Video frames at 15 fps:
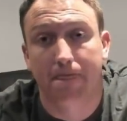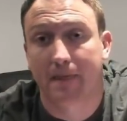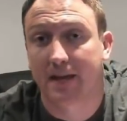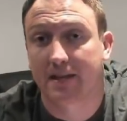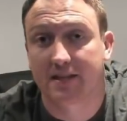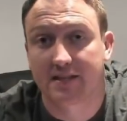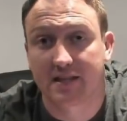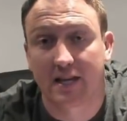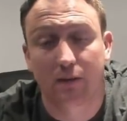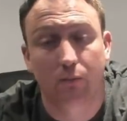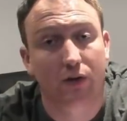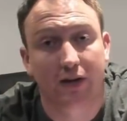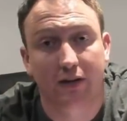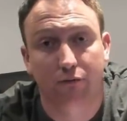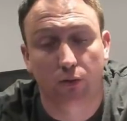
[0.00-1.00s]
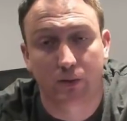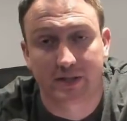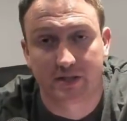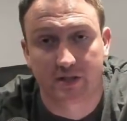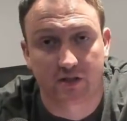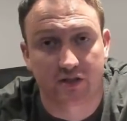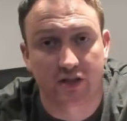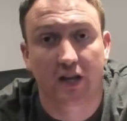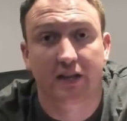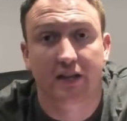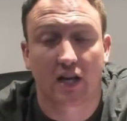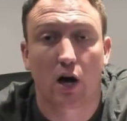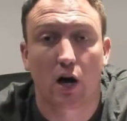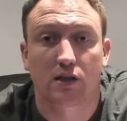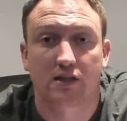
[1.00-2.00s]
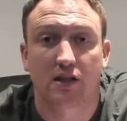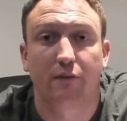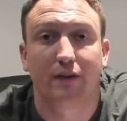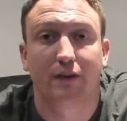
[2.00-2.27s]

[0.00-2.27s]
And the same with influencers. The cost of